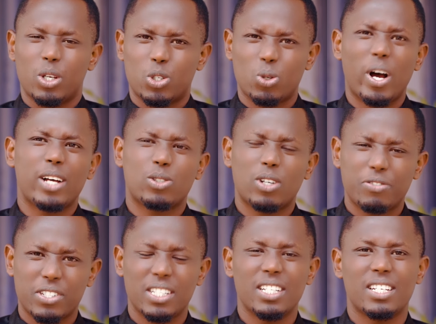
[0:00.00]
So as
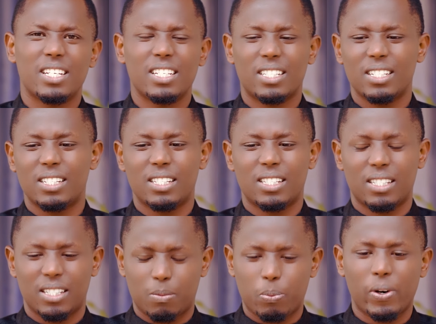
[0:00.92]
I've seen, this
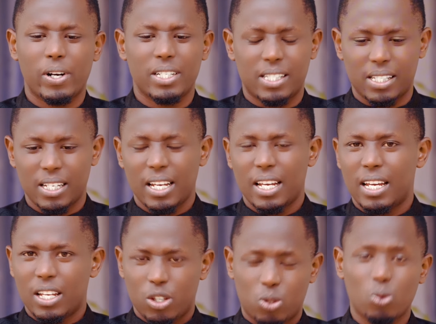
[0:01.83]
disease spreads
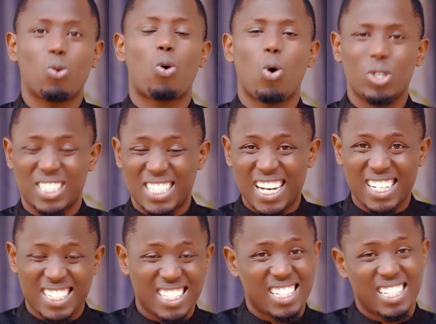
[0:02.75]
through
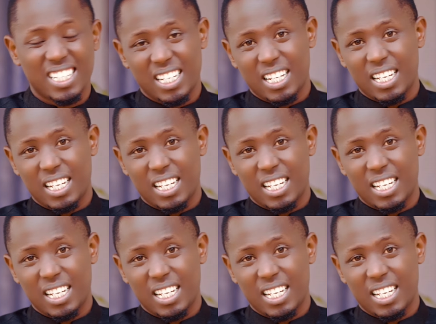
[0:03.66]
contact.